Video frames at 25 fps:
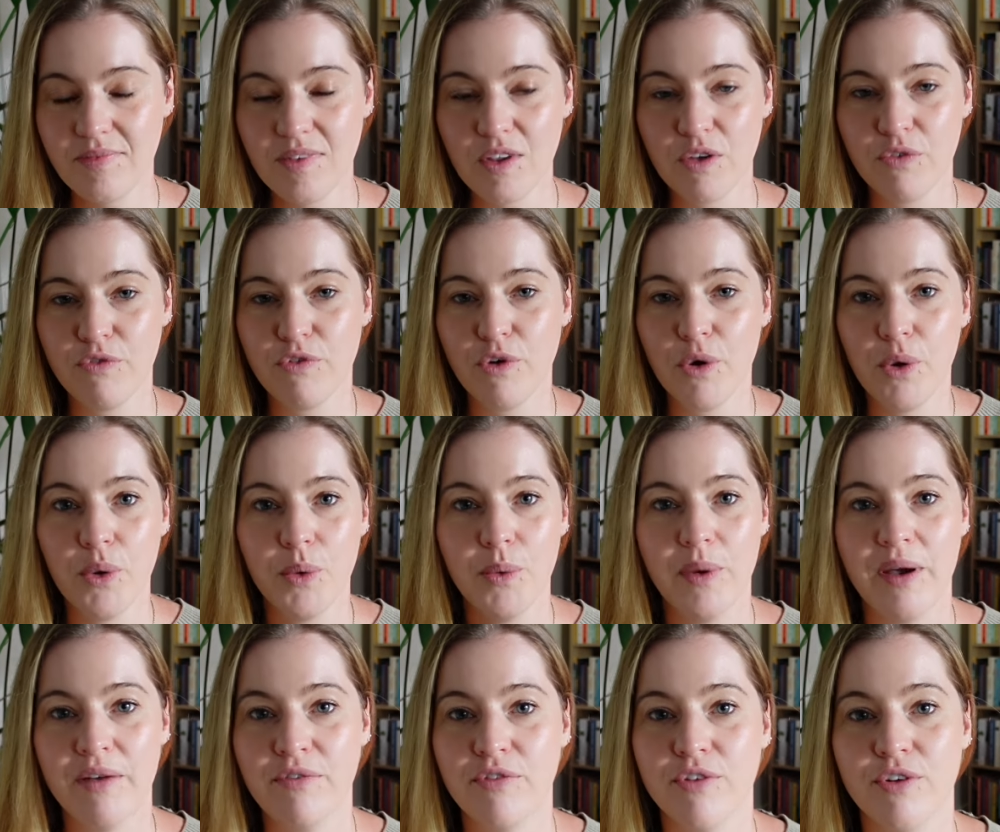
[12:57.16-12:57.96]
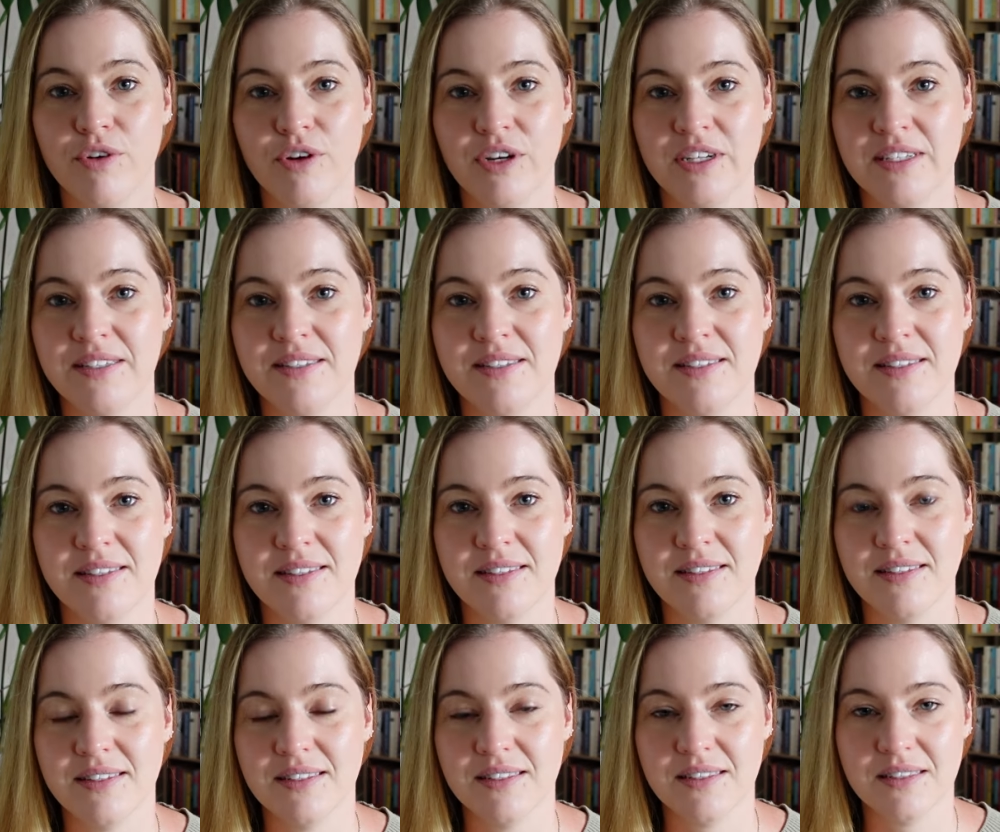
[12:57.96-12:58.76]
for whoever
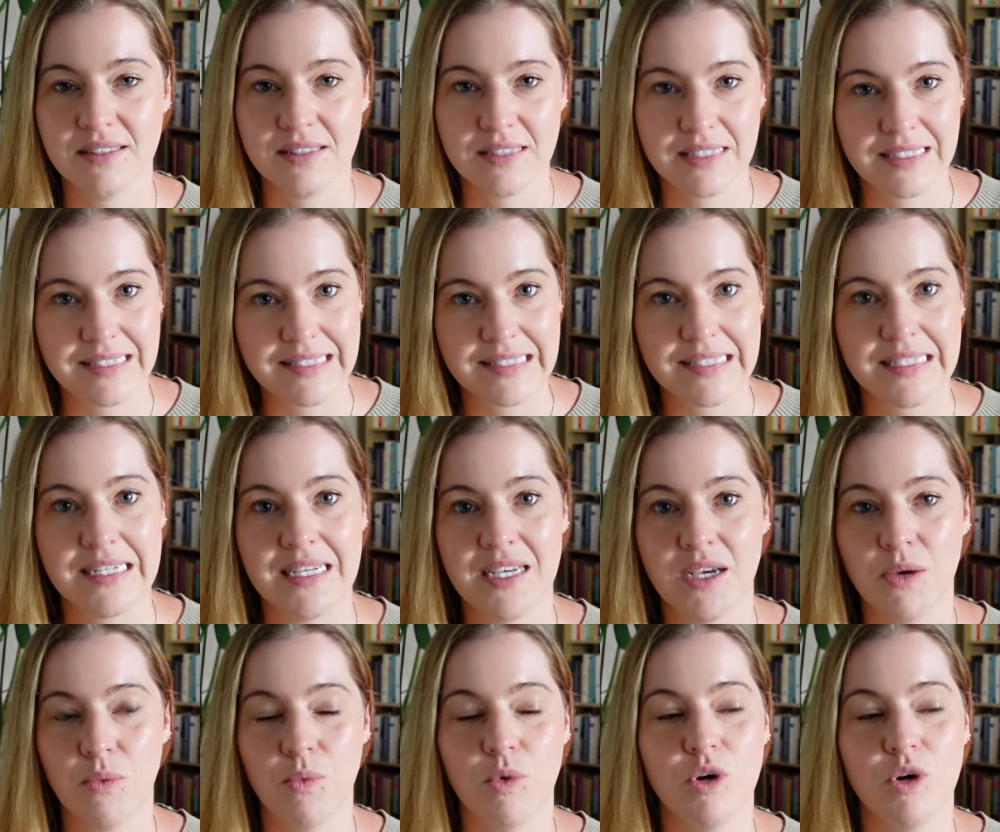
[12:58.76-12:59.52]
is listening and